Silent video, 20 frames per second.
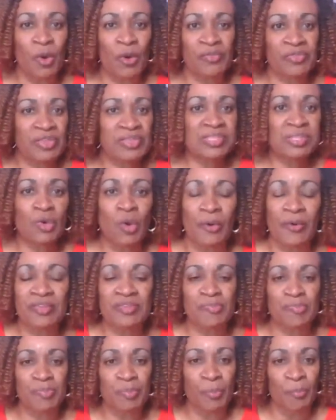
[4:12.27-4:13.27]
this
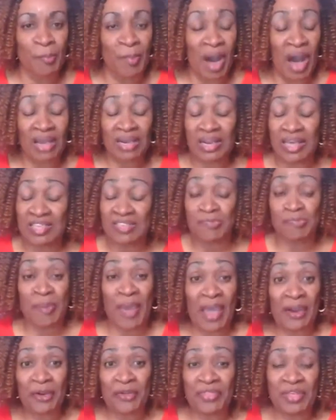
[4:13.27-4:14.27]
scoring model is
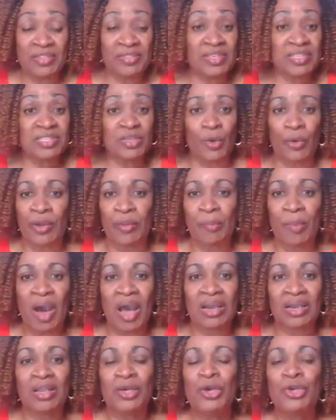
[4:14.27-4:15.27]
better than this scoring
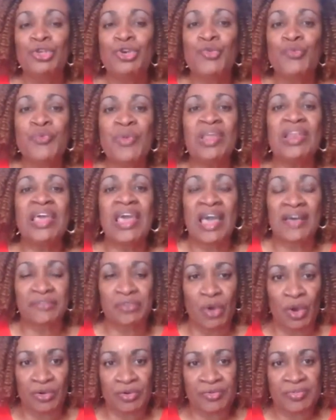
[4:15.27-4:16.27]
model, you really have
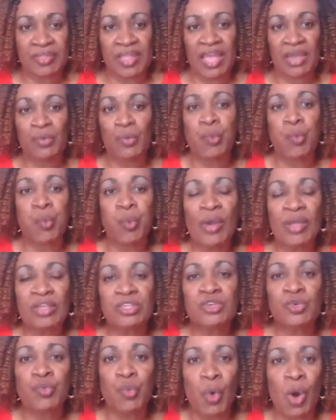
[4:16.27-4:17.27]
to understand
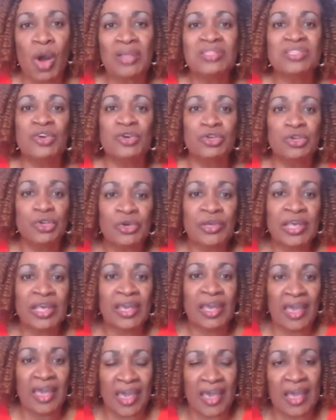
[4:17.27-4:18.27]
which ones you're
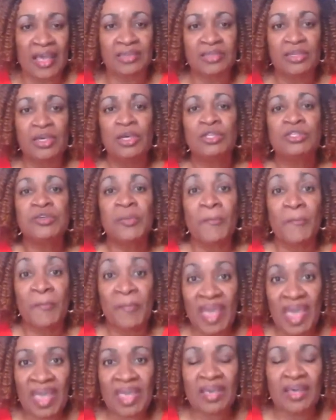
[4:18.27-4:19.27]
looking at to
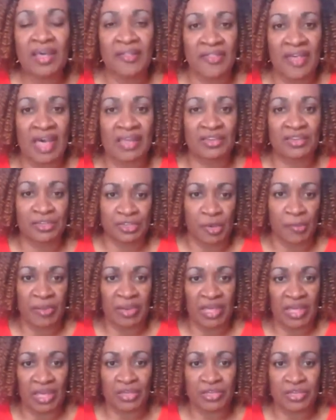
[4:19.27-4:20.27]
make that
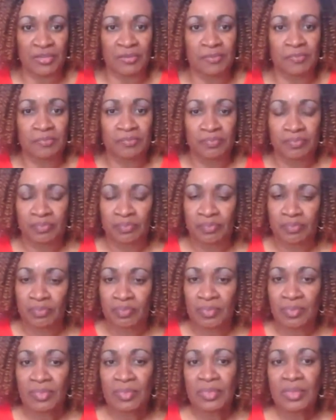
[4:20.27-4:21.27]
determination.
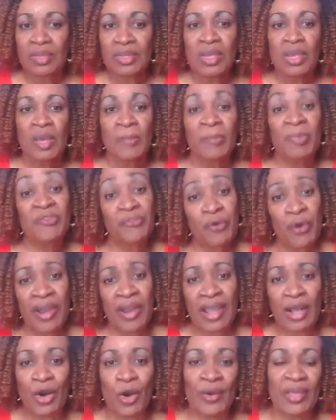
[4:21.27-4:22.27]
Before
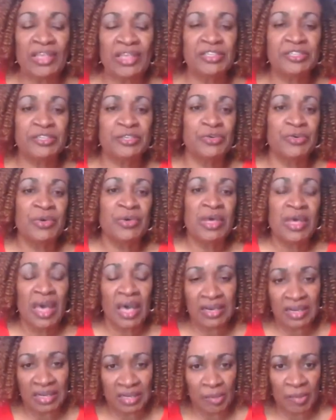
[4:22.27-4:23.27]
I go into
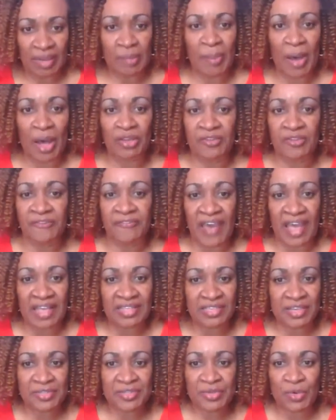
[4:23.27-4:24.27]
a little bit about the
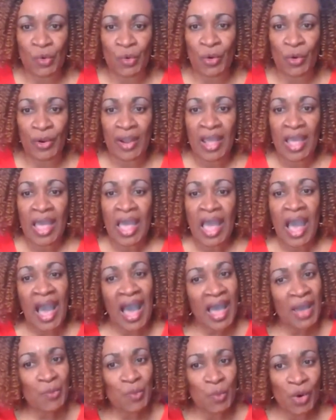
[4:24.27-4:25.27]
VantageScore,
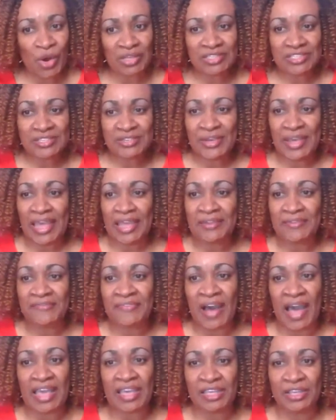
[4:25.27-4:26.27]
I want to
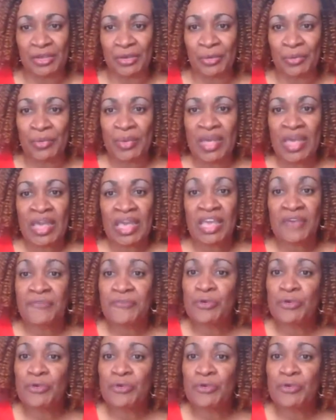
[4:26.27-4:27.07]
invite you, if